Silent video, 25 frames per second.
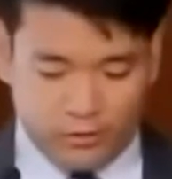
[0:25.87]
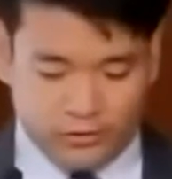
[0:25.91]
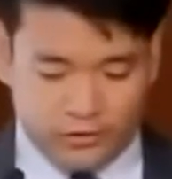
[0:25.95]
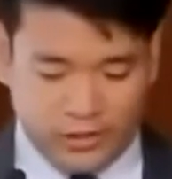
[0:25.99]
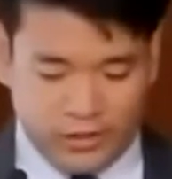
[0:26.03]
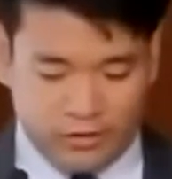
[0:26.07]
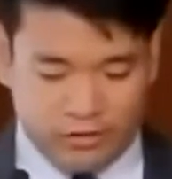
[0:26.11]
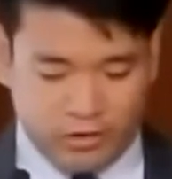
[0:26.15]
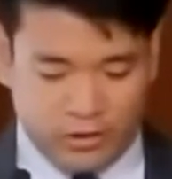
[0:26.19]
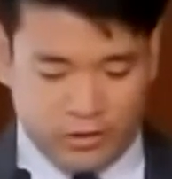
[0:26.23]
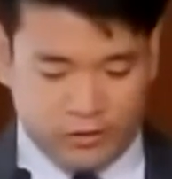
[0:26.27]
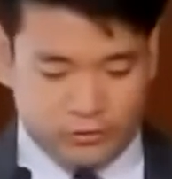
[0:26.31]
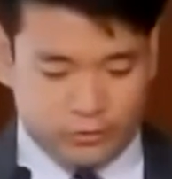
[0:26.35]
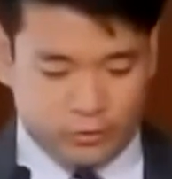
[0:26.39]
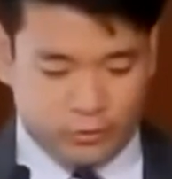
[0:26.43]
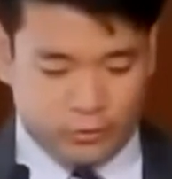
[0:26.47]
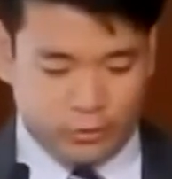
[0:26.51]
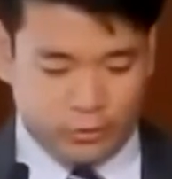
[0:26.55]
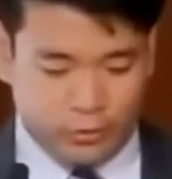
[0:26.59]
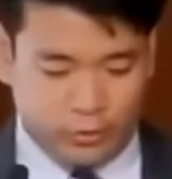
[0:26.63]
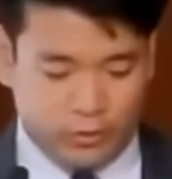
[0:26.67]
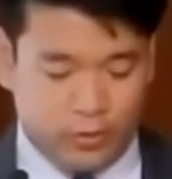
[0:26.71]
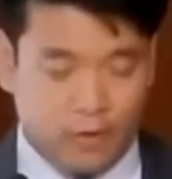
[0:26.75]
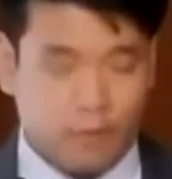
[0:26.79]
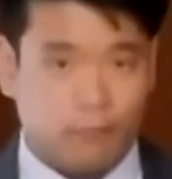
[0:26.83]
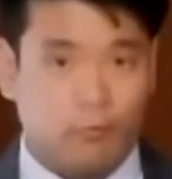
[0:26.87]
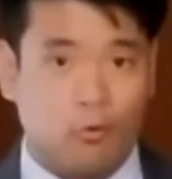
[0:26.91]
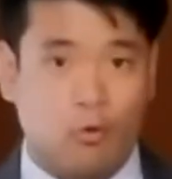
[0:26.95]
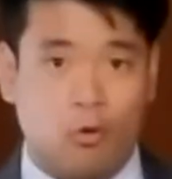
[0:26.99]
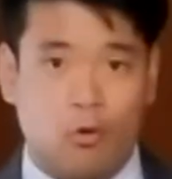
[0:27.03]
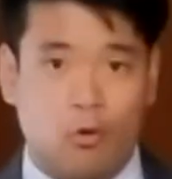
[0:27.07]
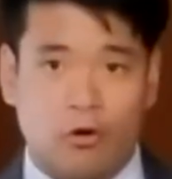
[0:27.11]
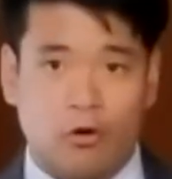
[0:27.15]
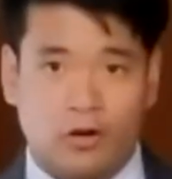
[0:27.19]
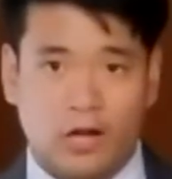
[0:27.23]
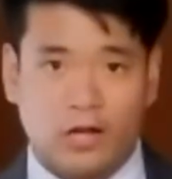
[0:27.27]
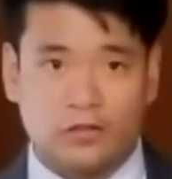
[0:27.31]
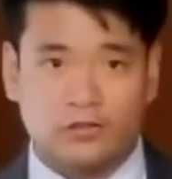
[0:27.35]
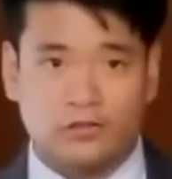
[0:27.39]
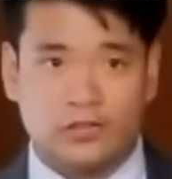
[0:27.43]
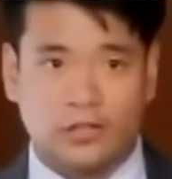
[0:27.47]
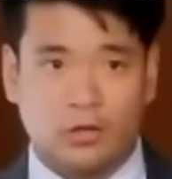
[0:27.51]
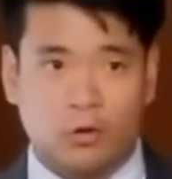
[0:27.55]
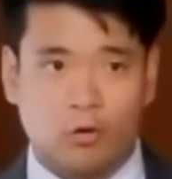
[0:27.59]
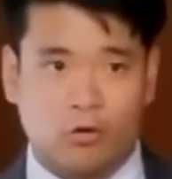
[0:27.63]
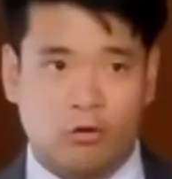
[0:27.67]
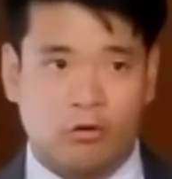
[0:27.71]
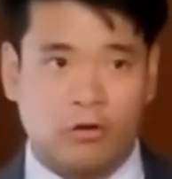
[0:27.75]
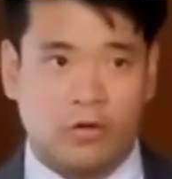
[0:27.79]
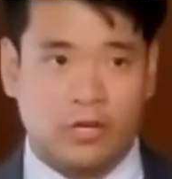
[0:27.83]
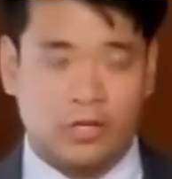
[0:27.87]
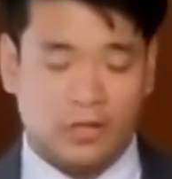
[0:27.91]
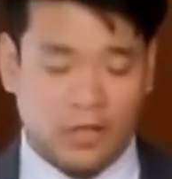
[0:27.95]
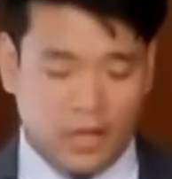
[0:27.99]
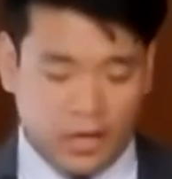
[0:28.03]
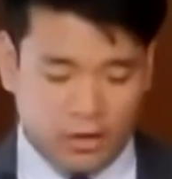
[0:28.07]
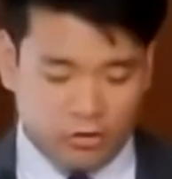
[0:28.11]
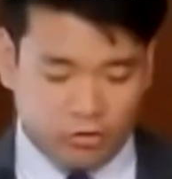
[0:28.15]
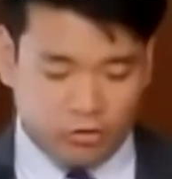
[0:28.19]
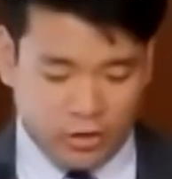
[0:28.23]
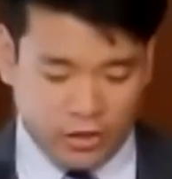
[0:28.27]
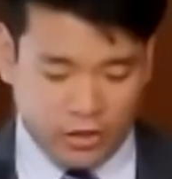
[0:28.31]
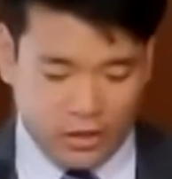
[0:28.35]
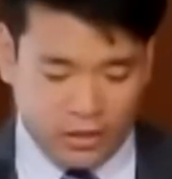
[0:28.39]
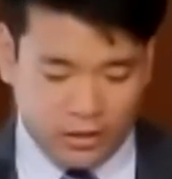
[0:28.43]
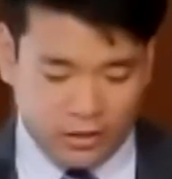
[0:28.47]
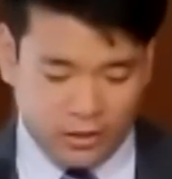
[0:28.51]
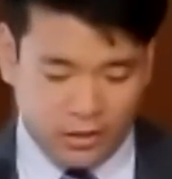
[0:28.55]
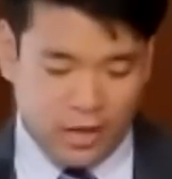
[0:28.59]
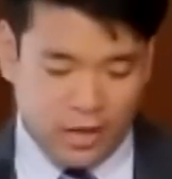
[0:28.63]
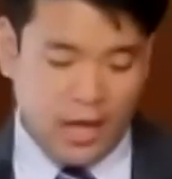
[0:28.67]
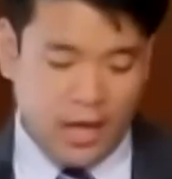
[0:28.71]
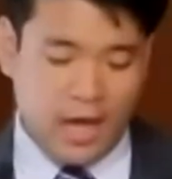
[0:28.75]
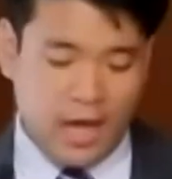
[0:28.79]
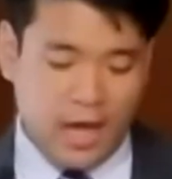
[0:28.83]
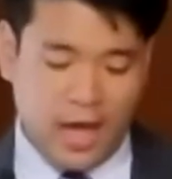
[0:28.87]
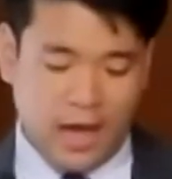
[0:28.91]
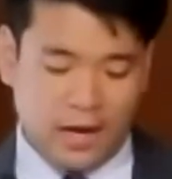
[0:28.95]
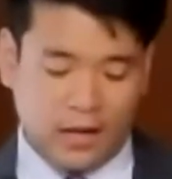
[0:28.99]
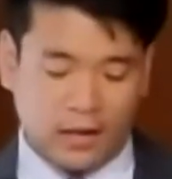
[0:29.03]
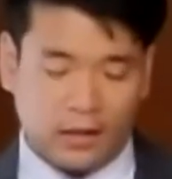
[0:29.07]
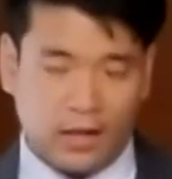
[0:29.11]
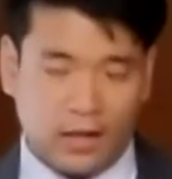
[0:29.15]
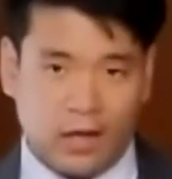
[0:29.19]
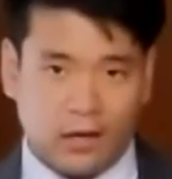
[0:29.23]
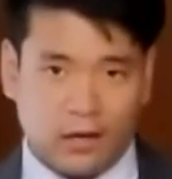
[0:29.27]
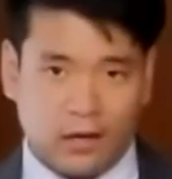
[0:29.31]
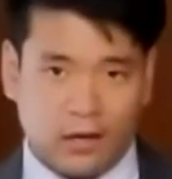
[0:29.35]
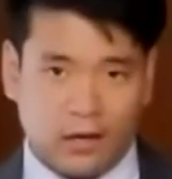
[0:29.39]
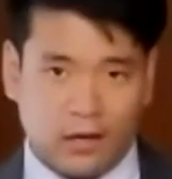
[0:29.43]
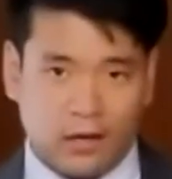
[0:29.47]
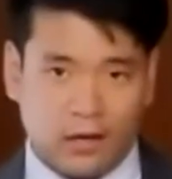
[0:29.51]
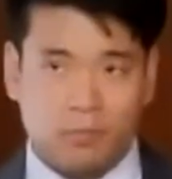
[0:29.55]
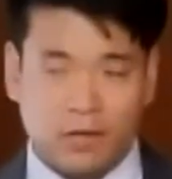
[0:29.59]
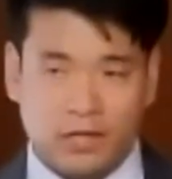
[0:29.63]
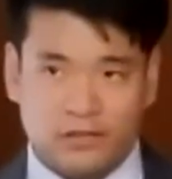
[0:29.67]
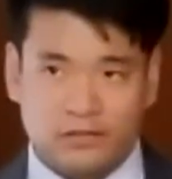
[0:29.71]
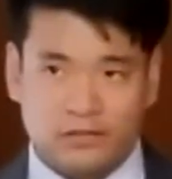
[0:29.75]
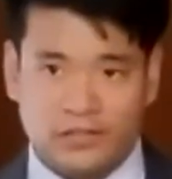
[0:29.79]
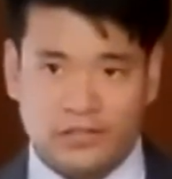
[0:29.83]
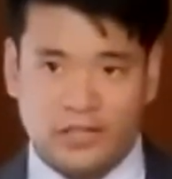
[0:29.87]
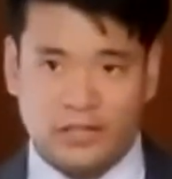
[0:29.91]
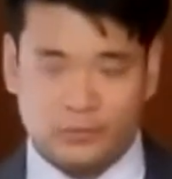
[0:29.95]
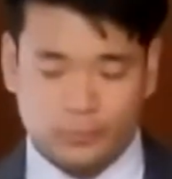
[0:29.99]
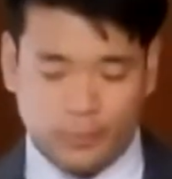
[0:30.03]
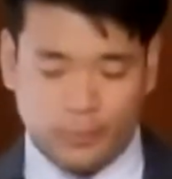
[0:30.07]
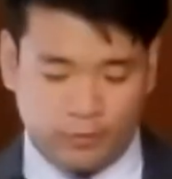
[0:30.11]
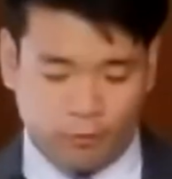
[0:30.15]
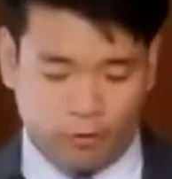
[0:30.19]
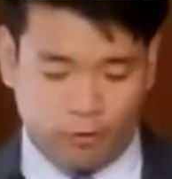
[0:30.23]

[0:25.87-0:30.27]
Asia Institute for organizing orientation and placing us with our